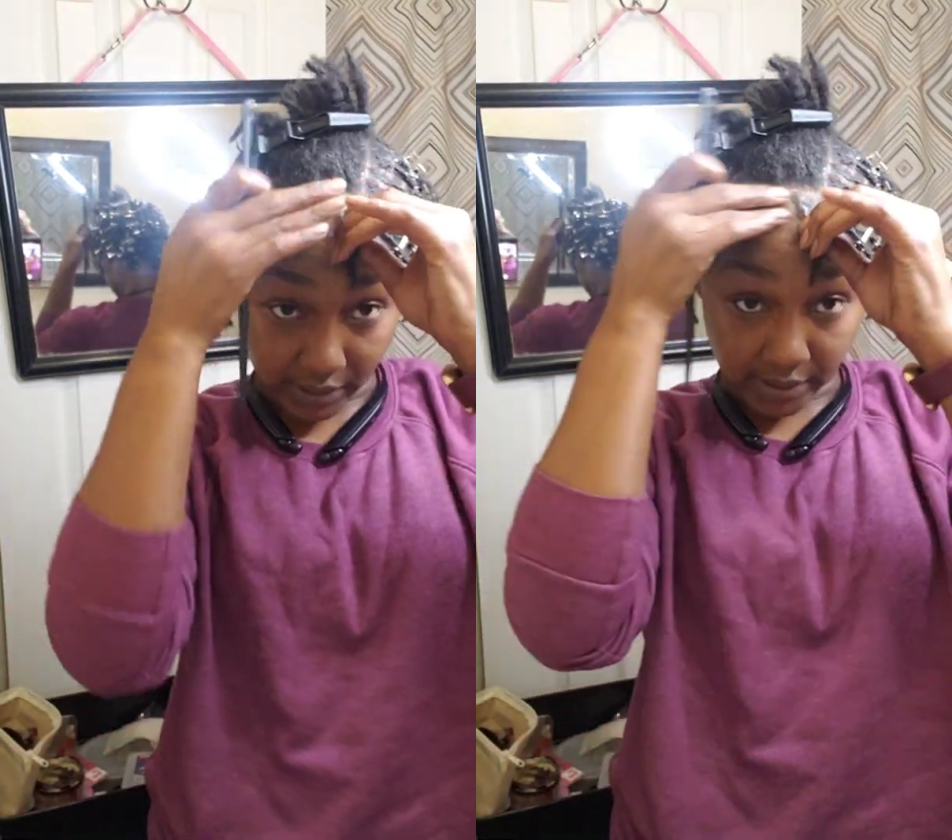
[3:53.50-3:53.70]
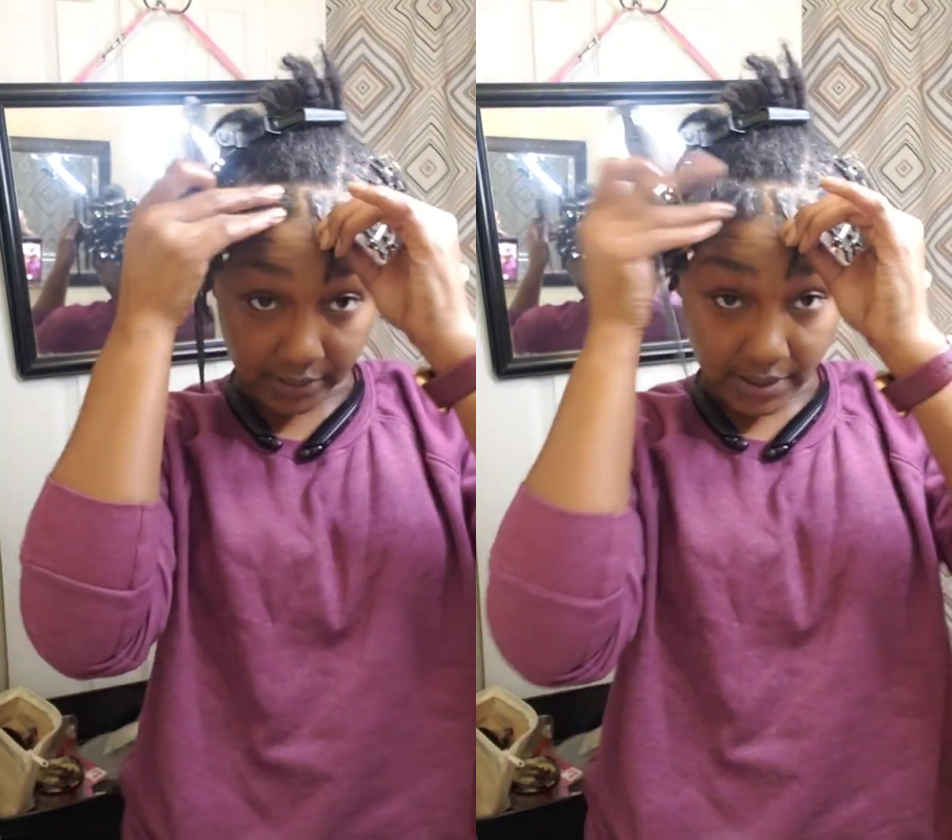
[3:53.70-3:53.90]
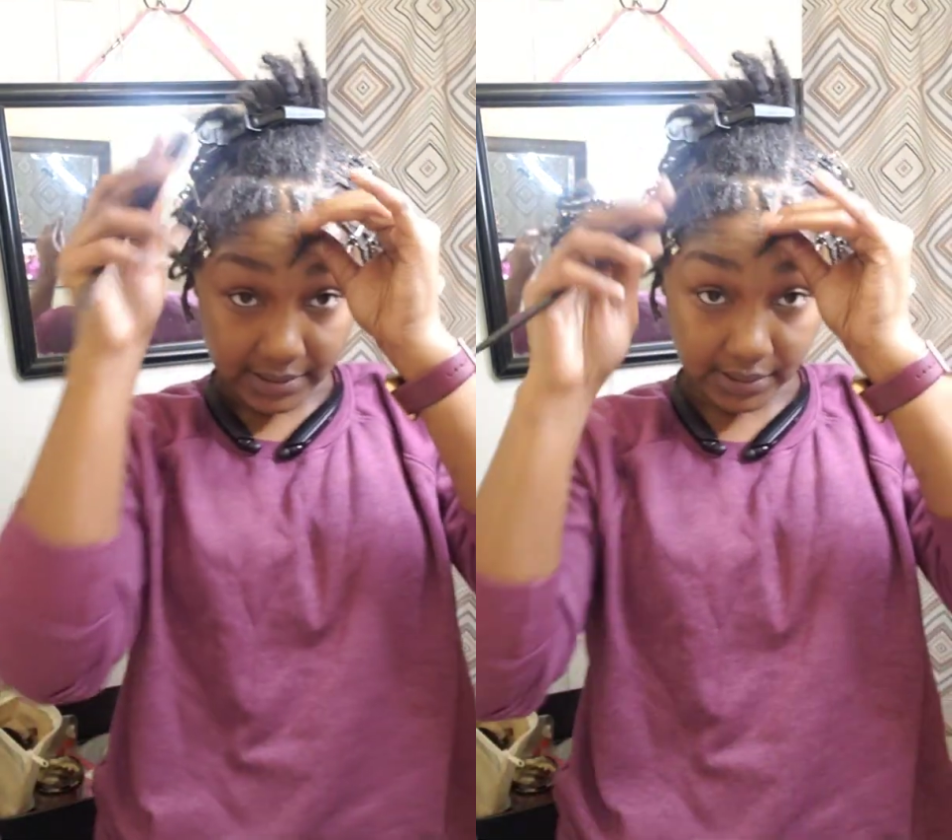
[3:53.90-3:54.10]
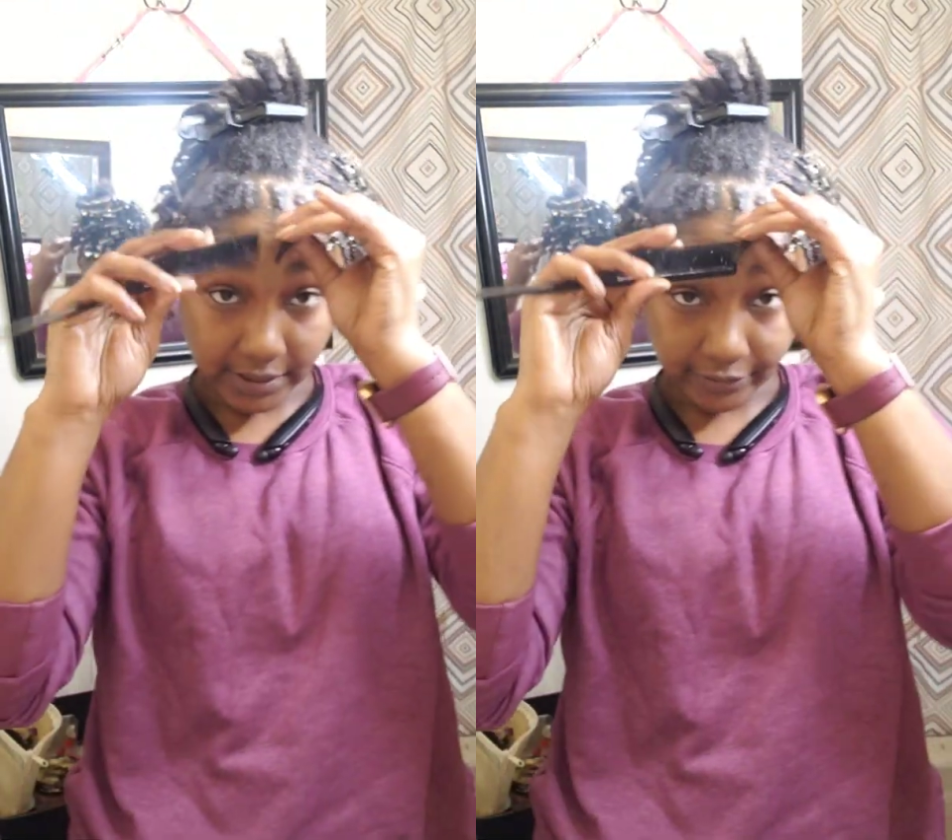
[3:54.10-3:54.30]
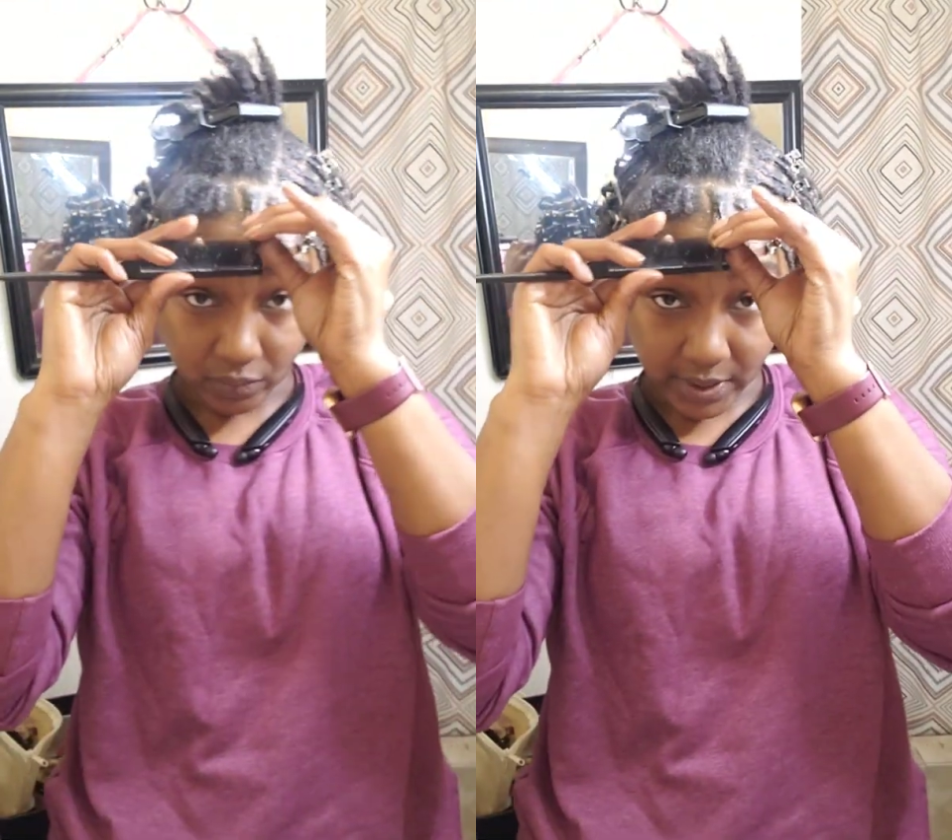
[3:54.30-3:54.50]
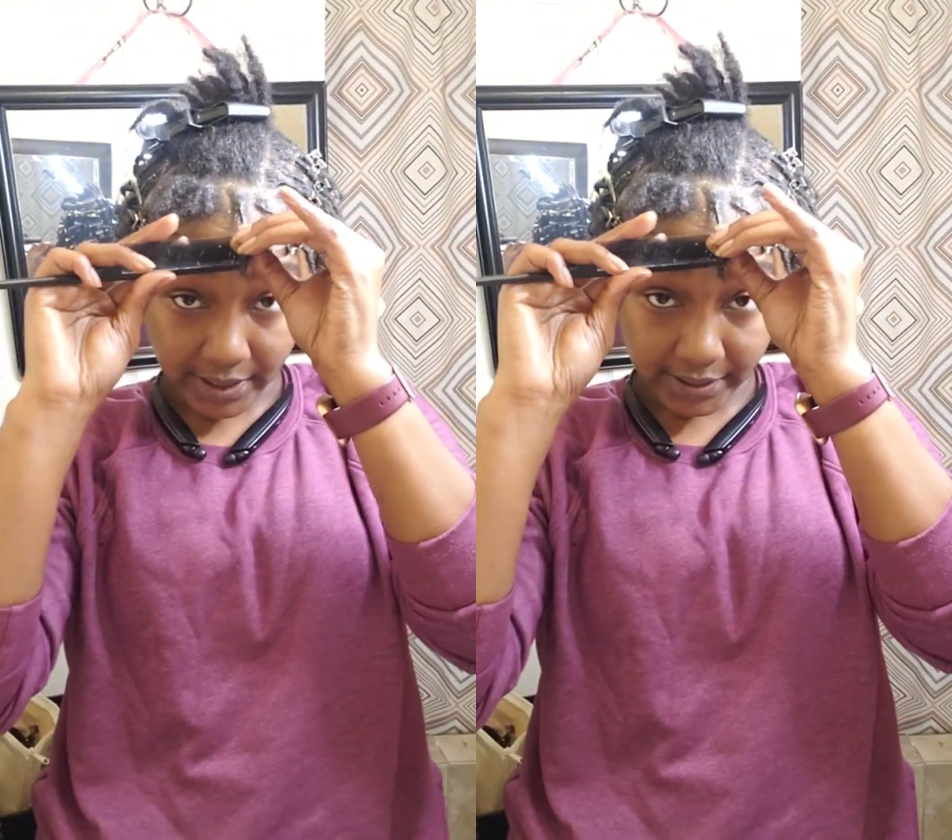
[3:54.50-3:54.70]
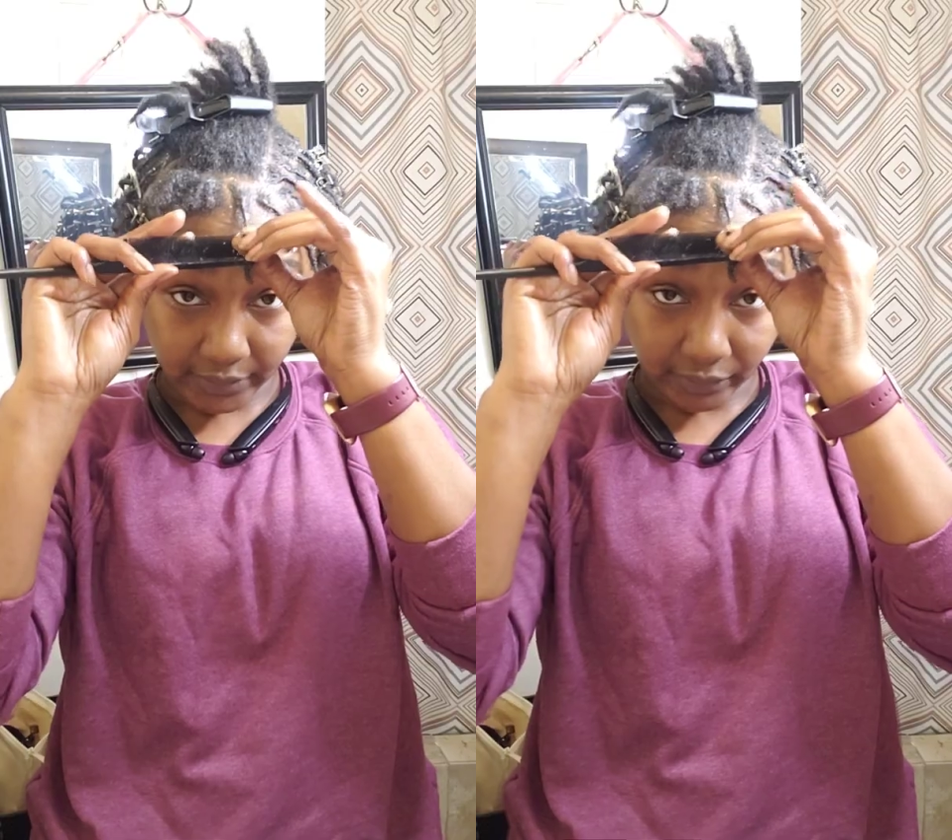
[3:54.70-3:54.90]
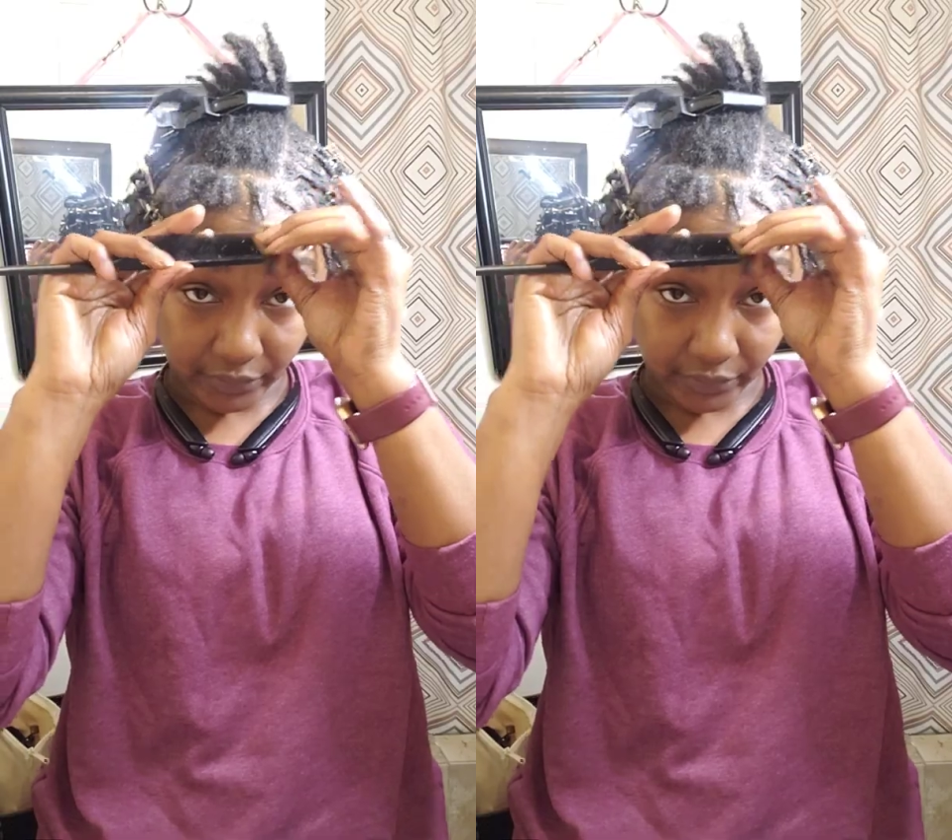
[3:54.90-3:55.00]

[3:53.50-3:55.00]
there's lots of different ways